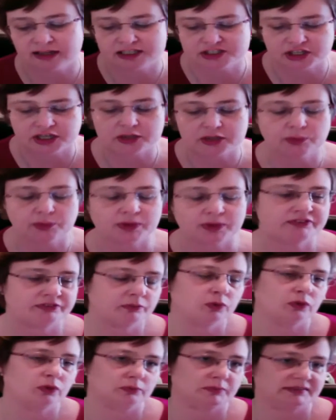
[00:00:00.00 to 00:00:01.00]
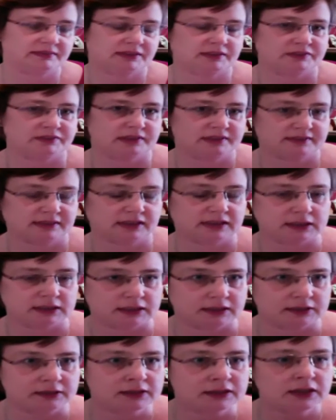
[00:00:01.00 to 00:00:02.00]
shied away from calling myself a
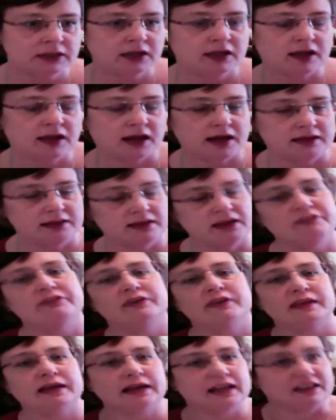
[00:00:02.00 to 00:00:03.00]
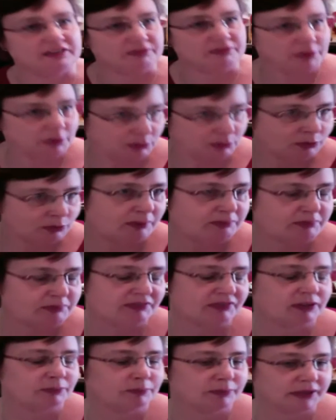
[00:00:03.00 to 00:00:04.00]
designer, and therefore that left me with a web
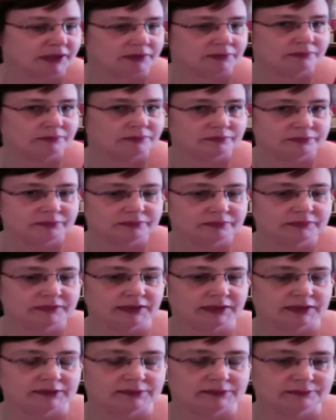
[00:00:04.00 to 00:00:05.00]
developer. Yeah.